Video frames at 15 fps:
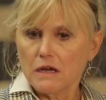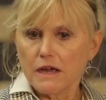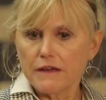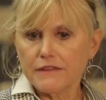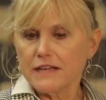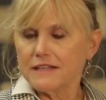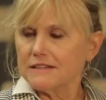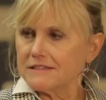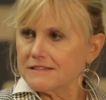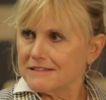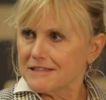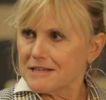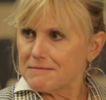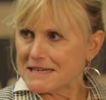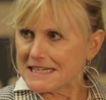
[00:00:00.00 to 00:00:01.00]
And then
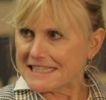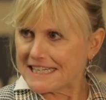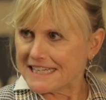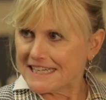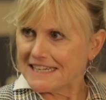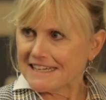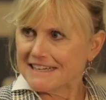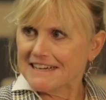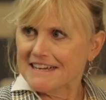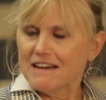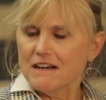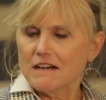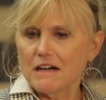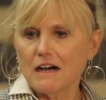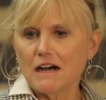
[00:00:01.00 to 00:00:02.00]

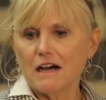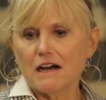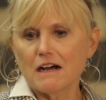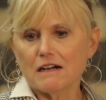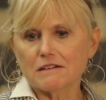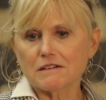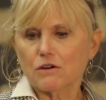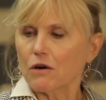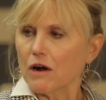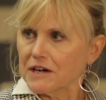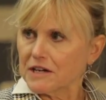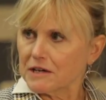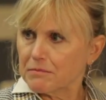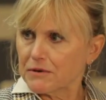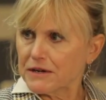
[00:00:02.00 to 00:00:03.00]
CBT,
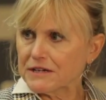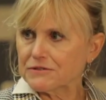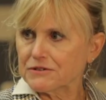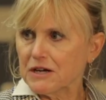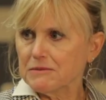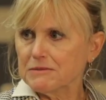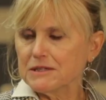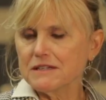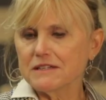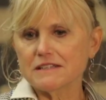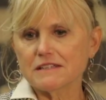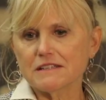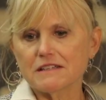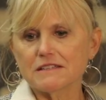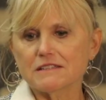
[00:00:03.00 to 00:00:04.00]
chronic brain trauma,
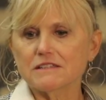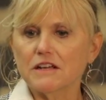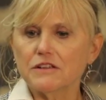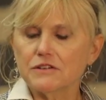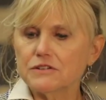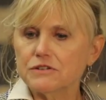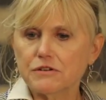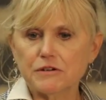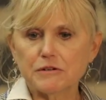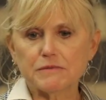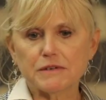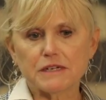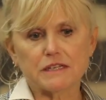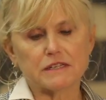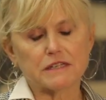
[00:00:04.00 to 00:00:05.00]
is another
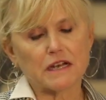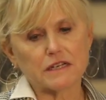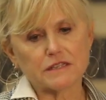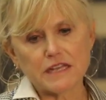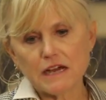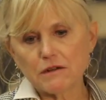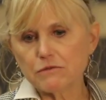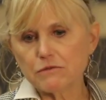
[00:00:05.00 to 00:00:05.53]
term, and